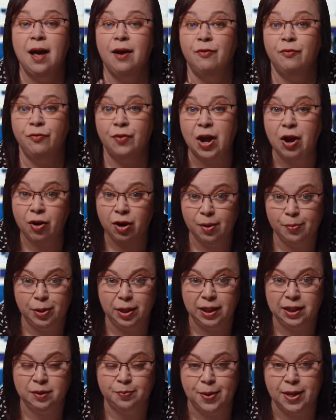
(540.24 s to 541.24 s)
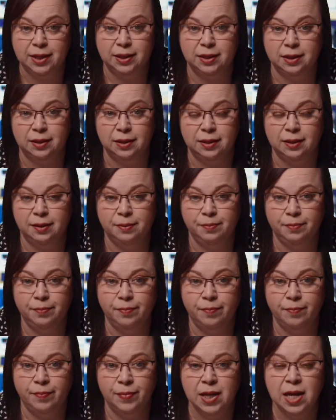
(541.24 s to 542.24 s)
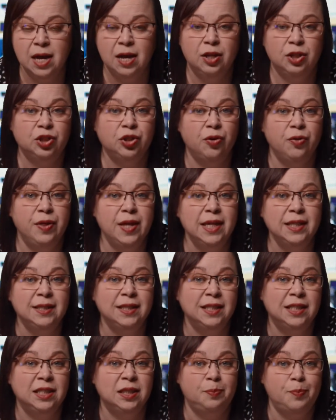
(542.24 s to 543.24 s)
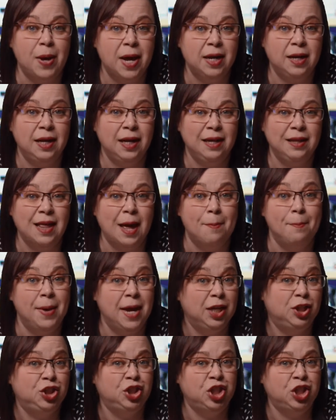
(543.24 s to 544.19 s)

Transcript: Variable expenses. So this is spending that may